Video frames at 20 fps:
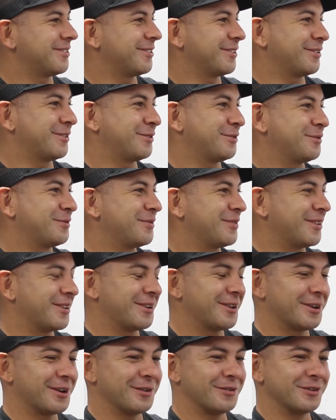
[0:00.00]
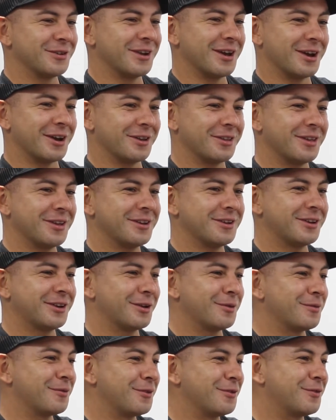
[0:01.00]
It's every now and then
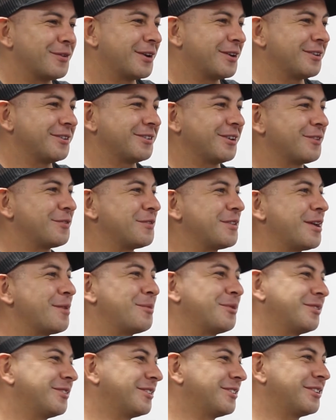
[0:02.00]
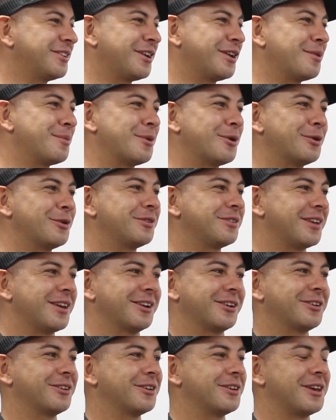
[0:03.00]
you find yourself in that position on a
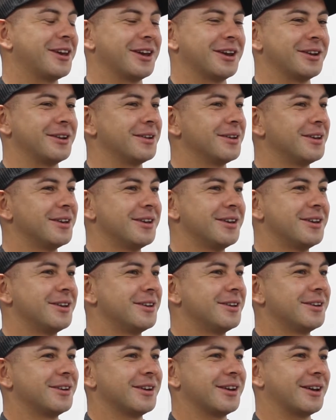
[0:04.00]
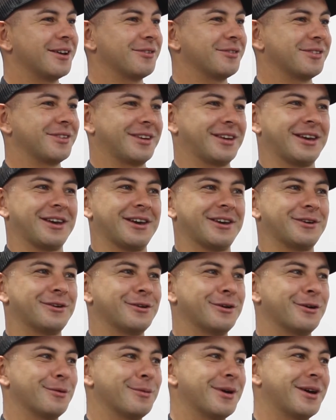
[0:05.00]
motorcycle, and I was like, I don't
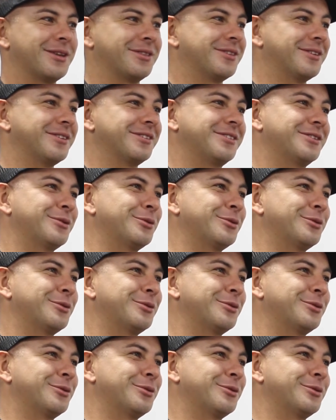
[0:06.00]
know about this.